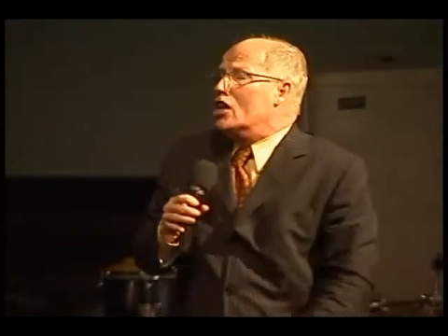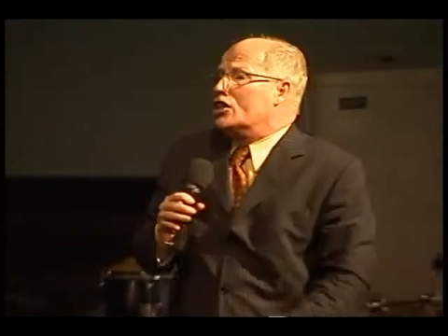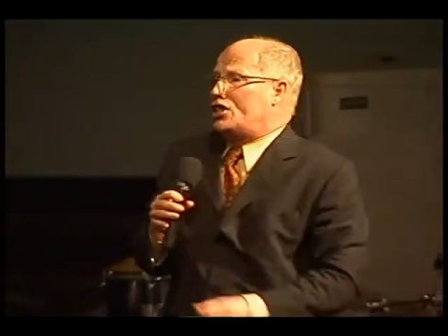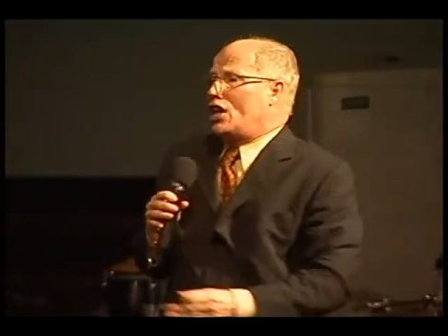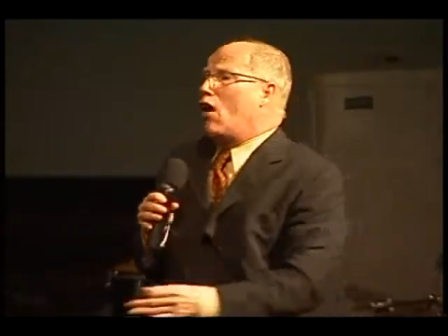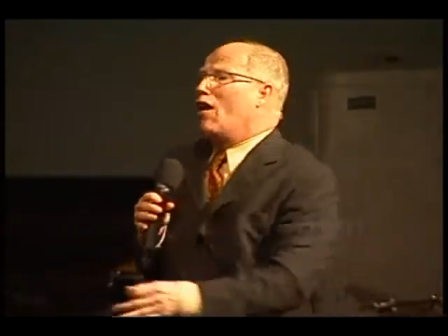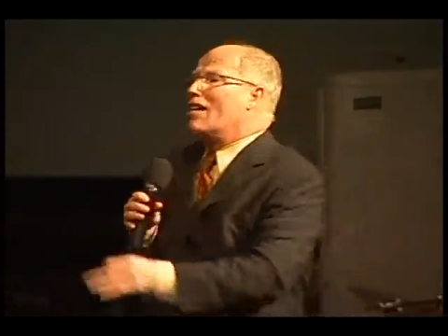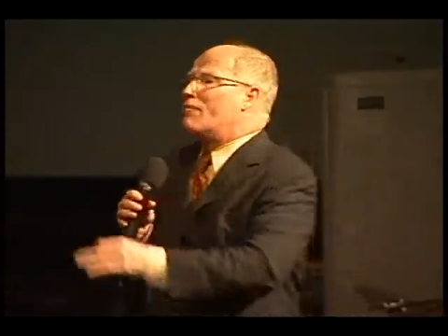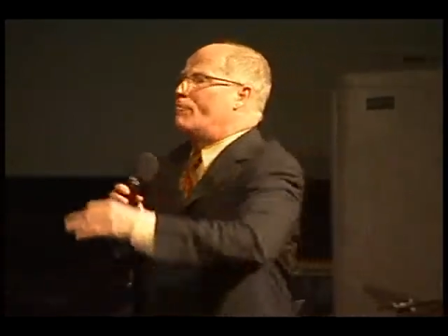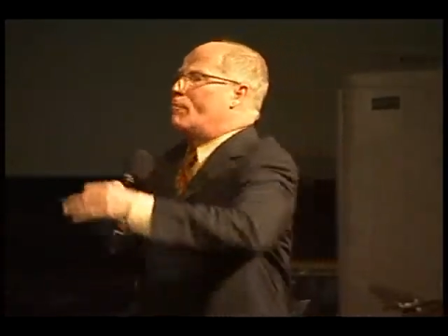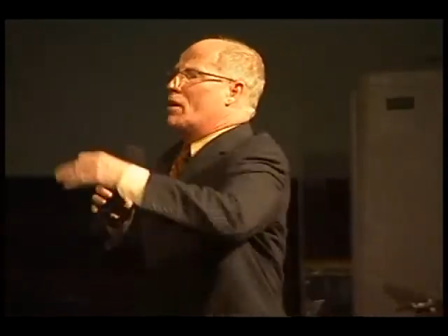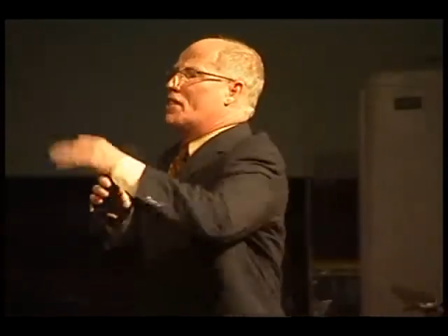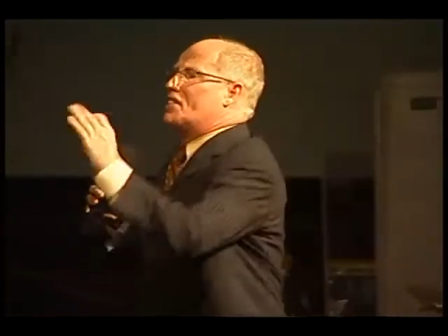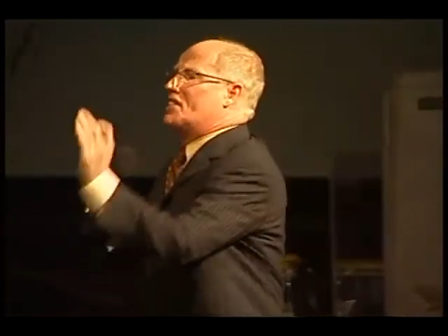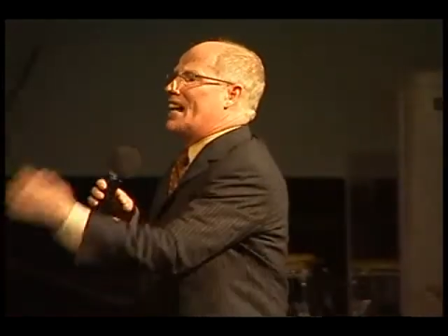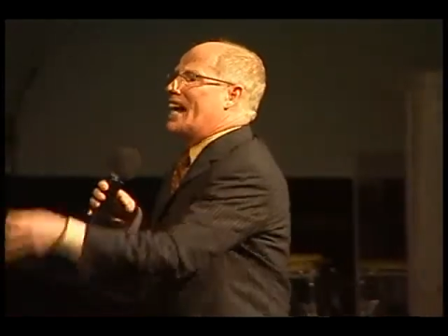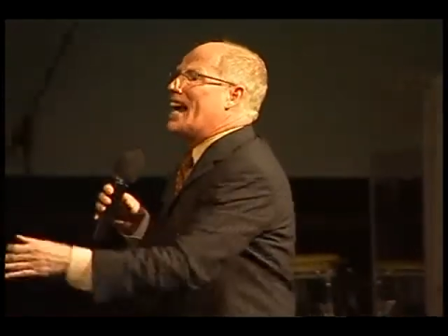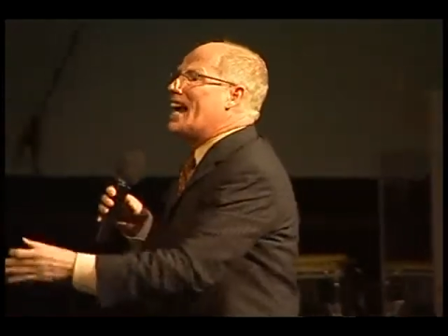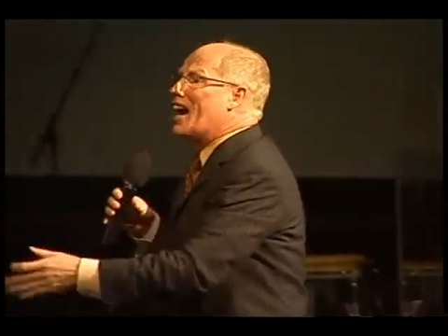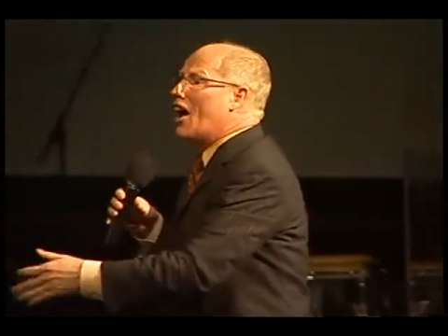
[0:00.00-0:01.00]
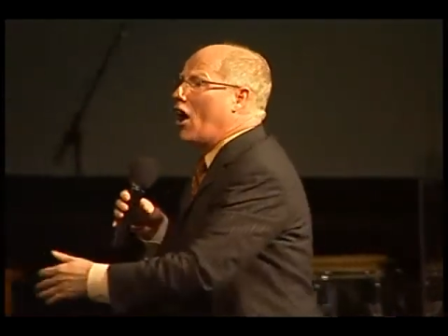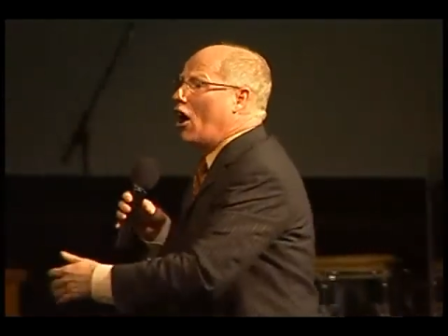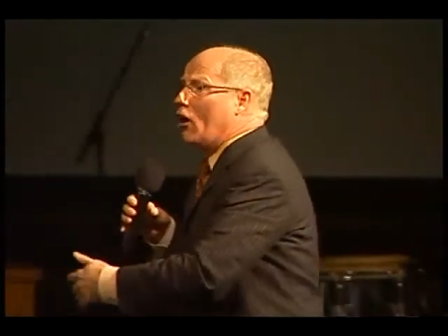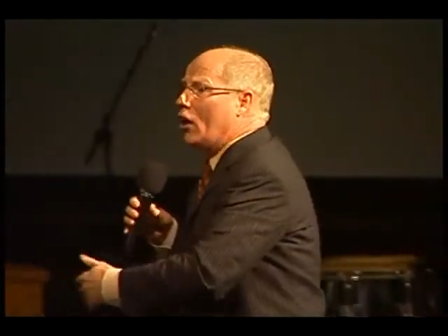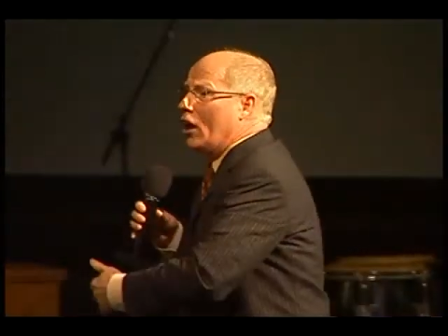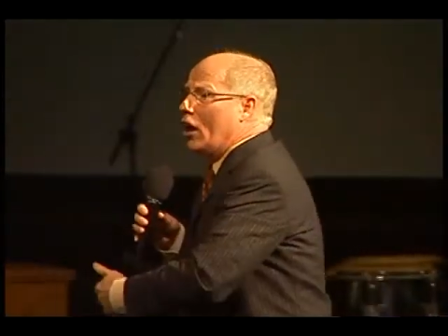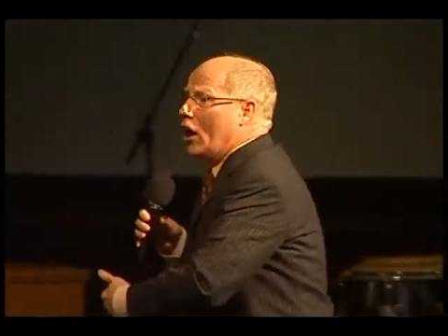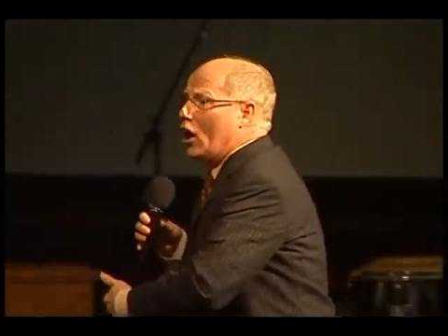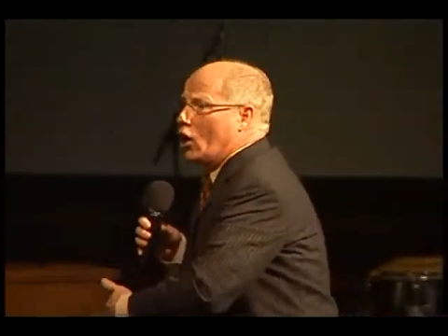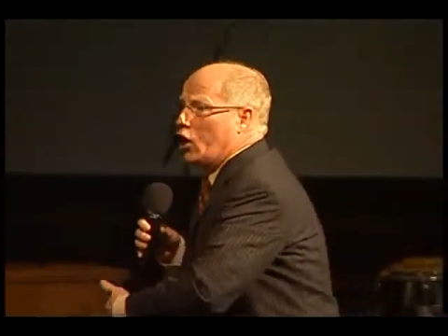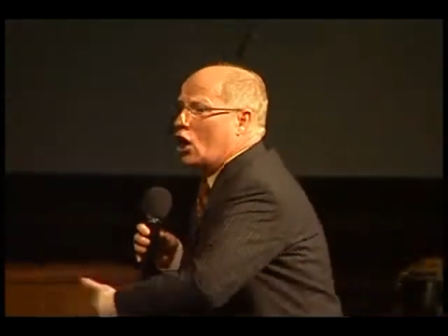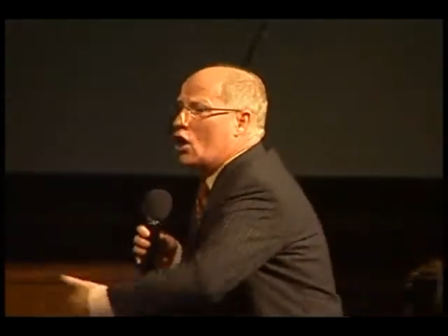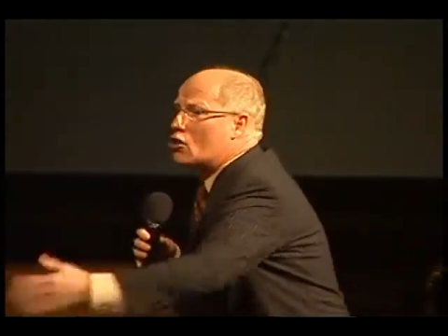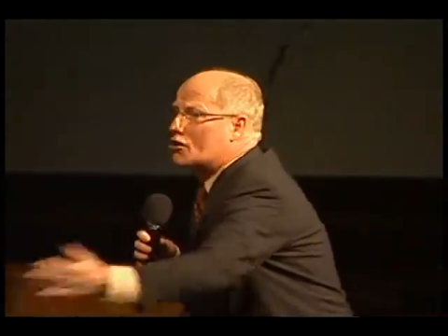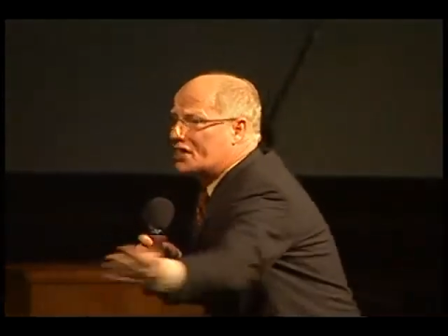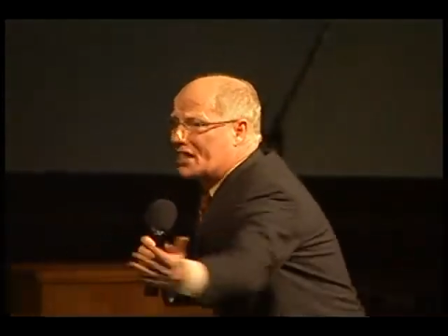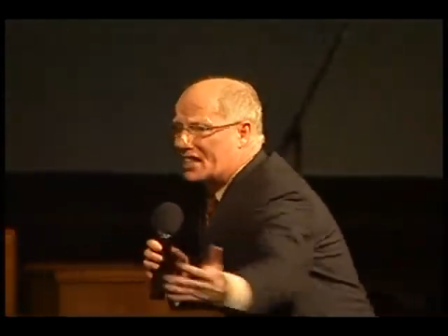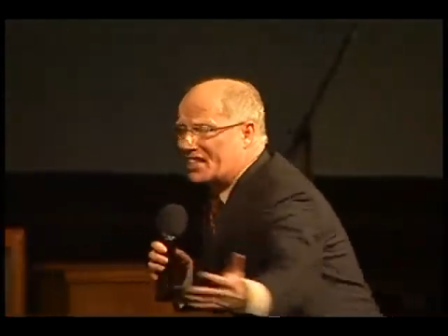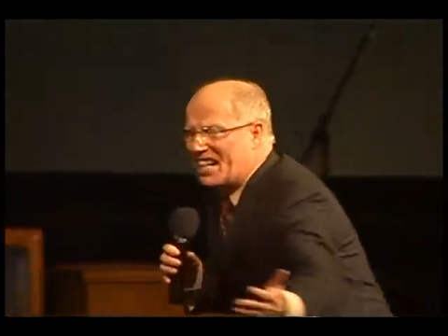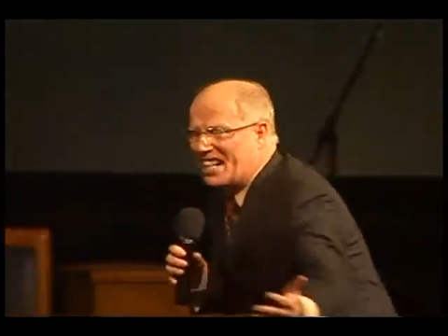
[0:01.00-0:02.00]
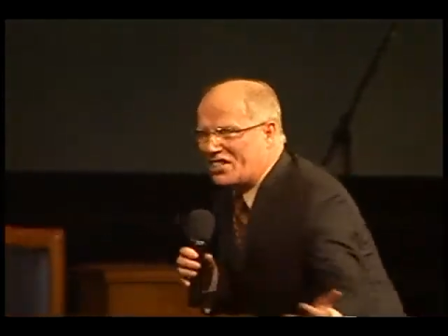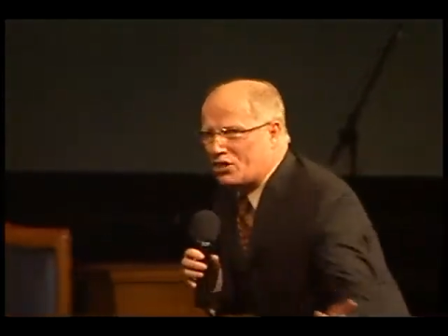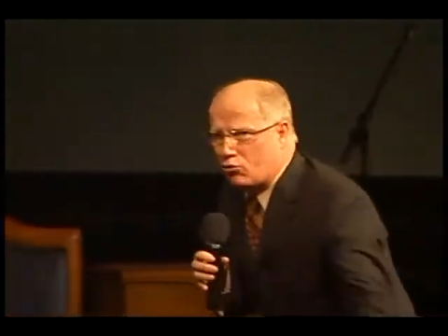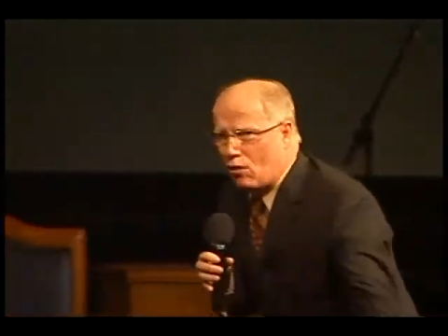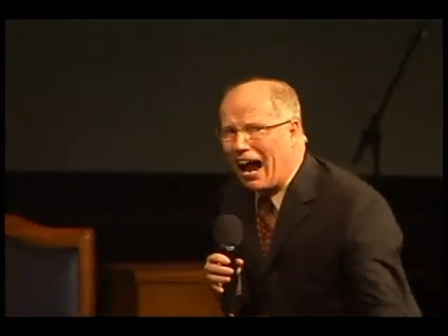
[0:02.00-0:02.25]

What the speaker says: So if Brazil loses its